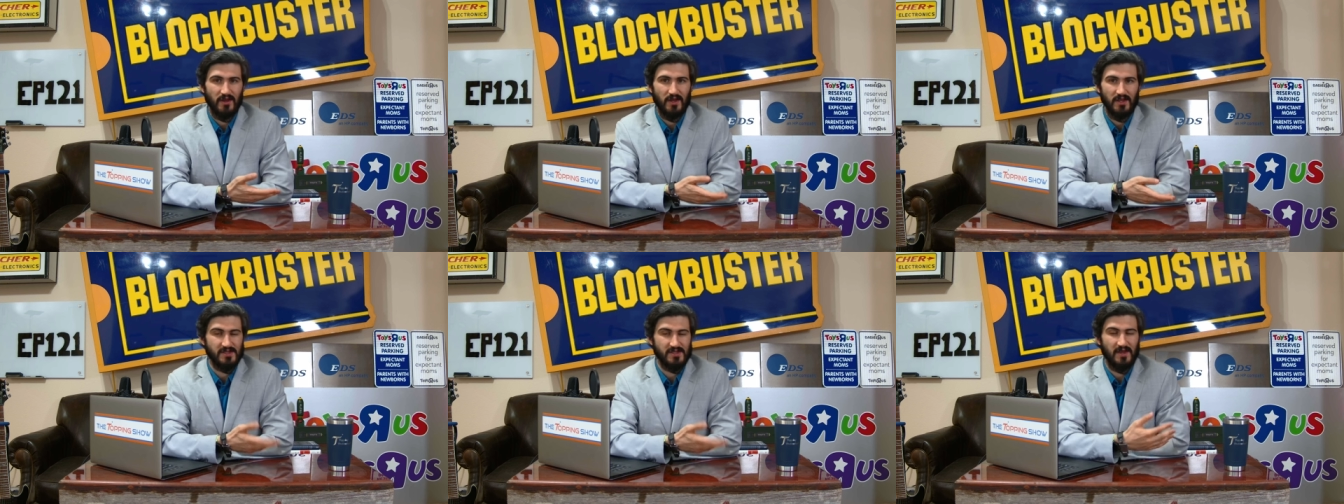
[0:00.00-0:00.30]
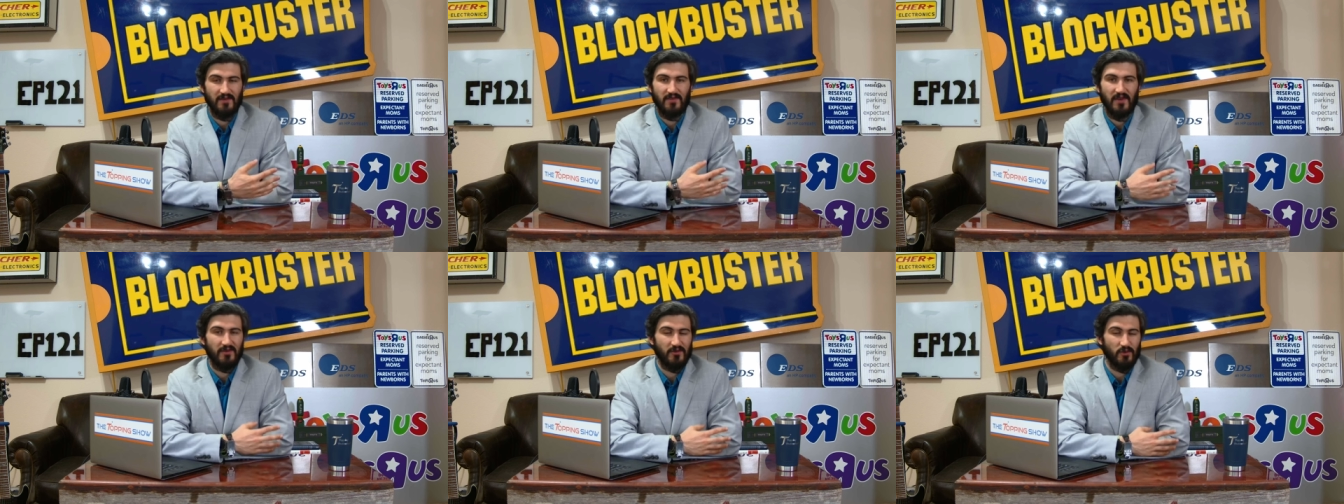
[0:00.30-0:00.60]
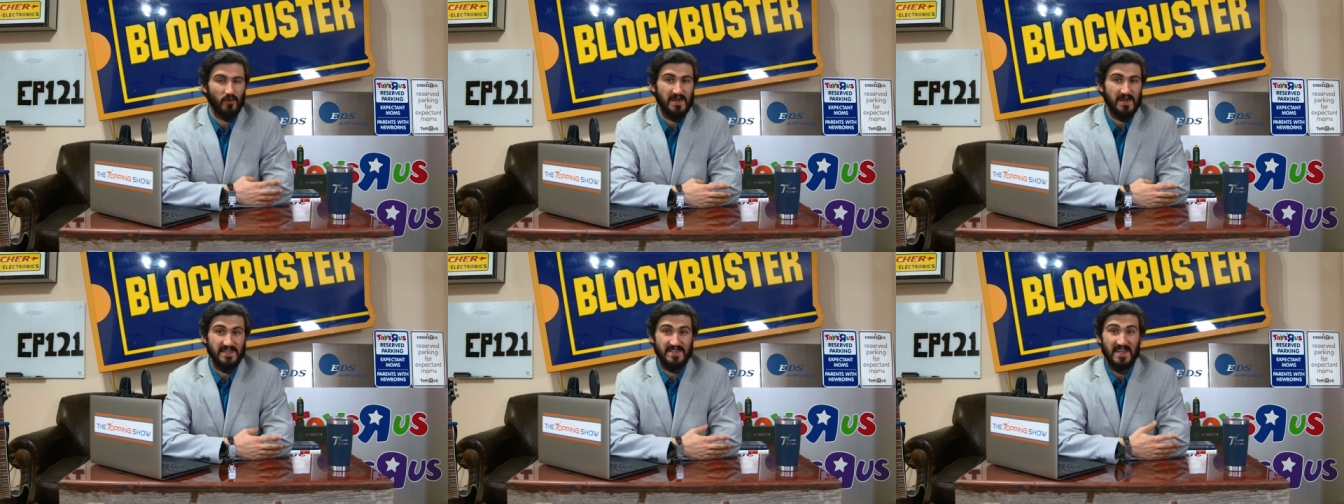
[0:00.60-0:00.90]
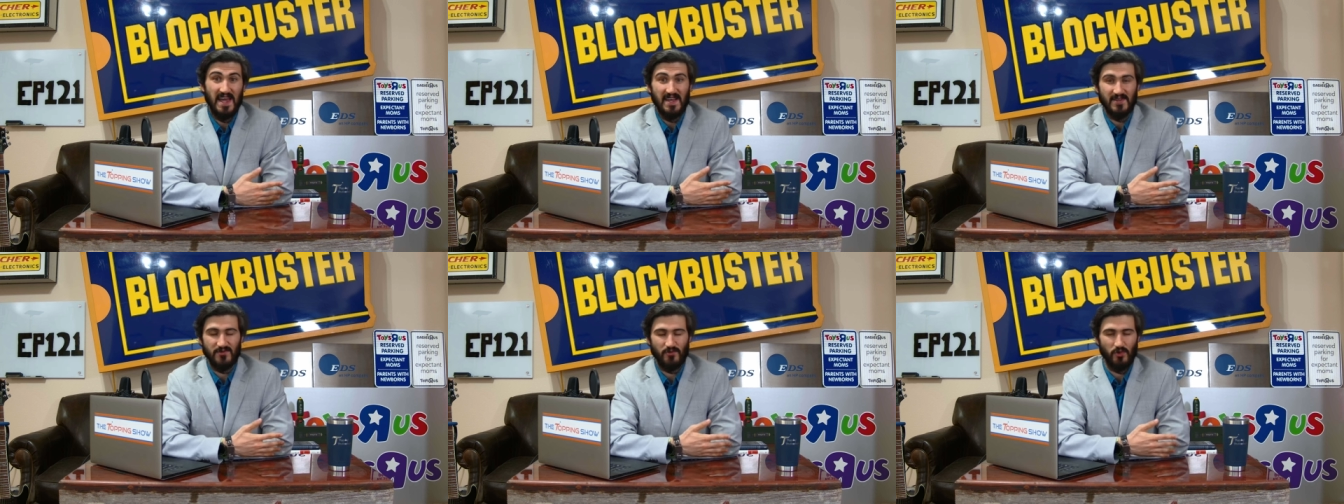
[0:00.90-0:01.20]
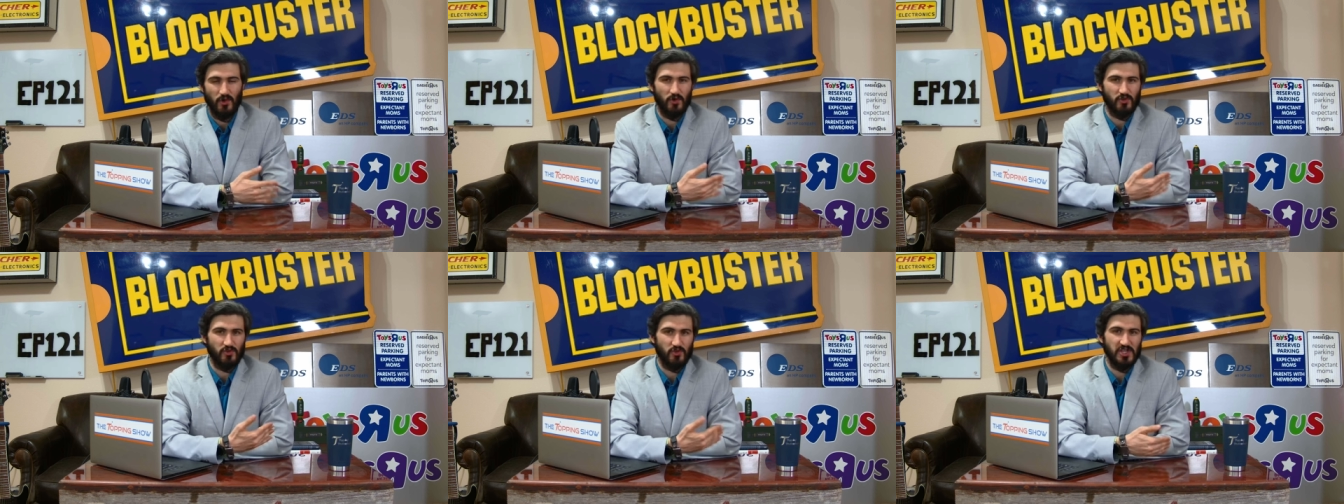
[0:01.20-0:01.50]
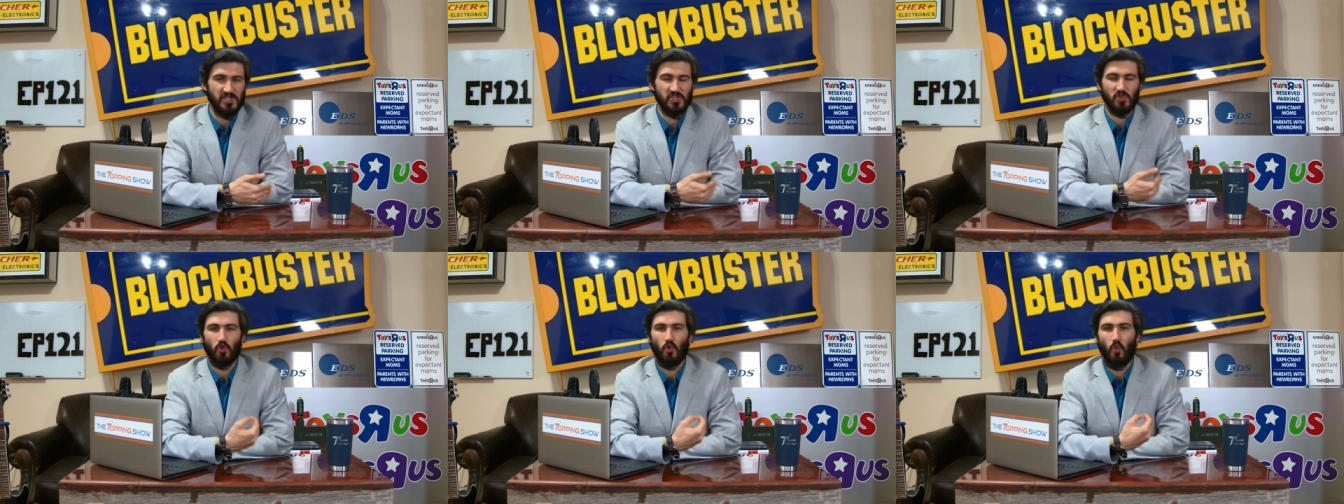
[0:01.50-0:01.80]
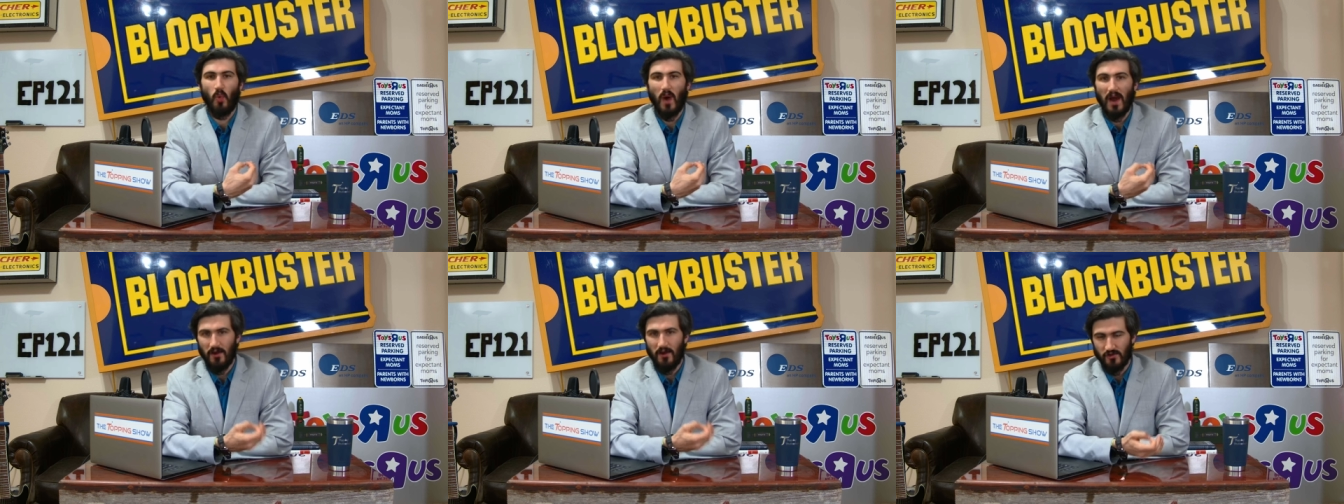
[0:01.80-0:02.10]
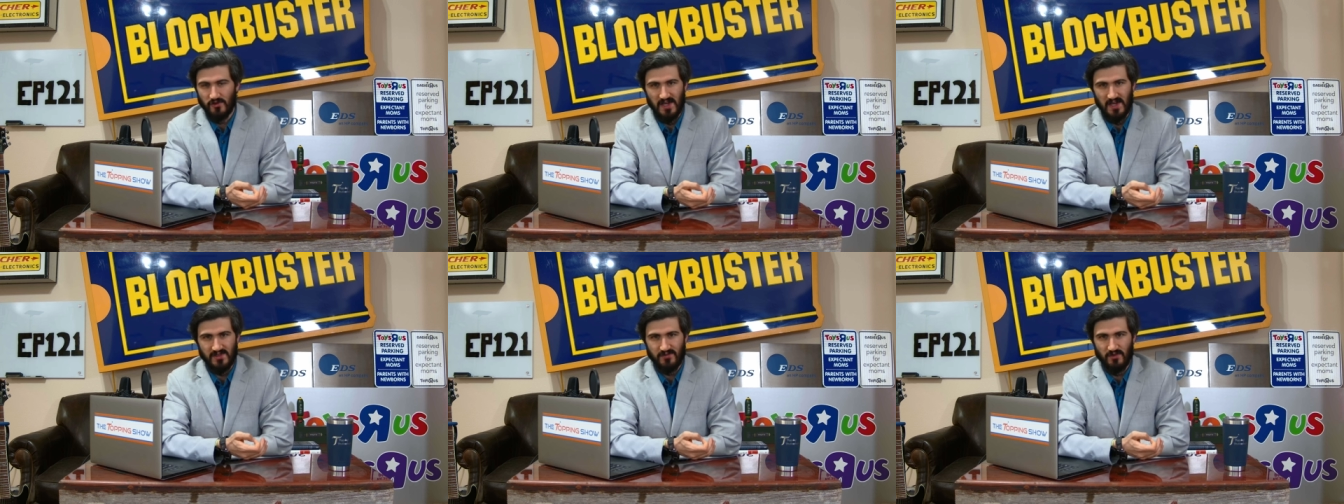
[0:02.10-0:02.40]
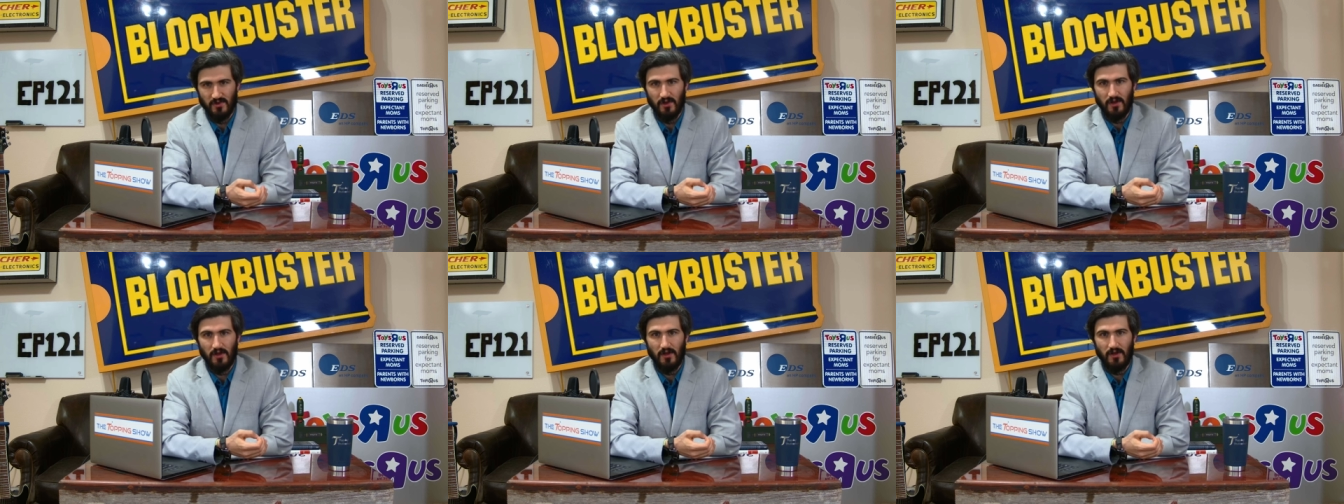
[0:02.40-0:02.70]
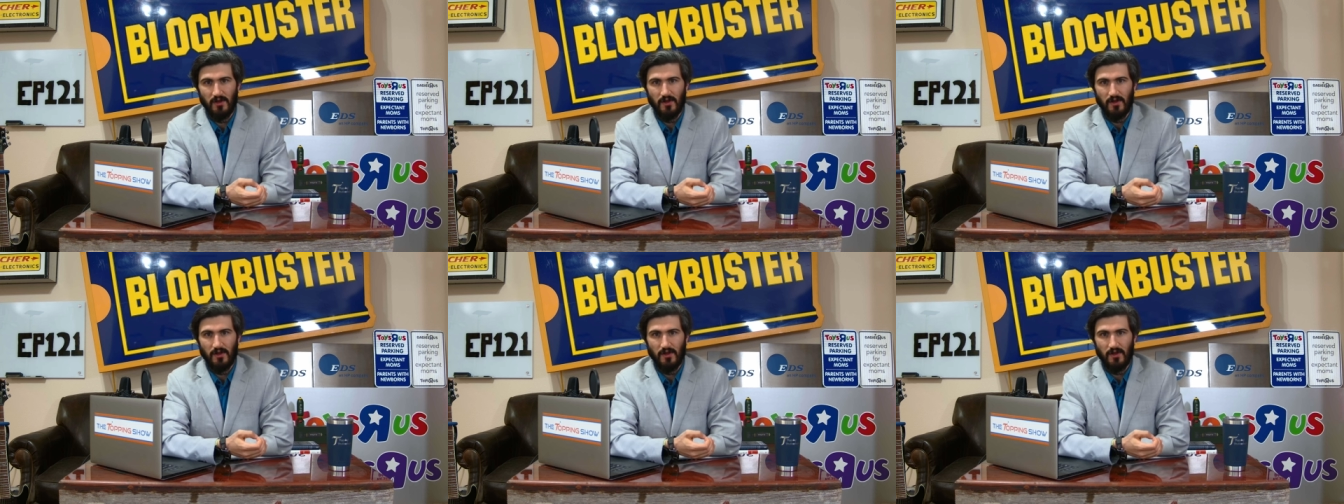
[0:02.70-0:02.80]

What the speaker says: Instead of having to wait days for a traditional wire transfer,